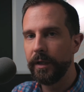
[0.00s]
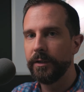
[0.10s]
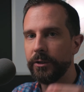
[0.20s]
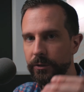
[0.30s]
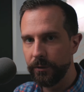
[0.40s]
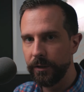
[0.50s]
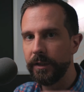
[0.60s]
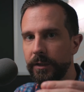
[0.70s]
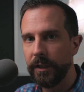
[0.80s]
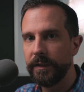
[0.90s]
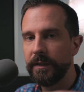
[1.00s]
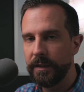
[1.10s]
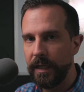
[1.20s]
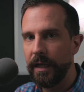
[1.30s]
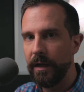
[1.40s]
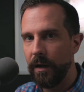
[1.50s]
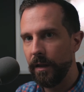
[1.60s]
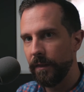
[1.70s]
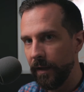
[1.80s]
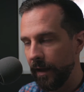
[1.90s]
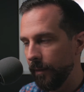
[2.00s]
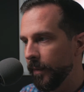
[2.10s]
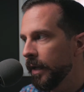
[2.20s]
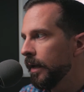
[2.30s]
It should just stay on them.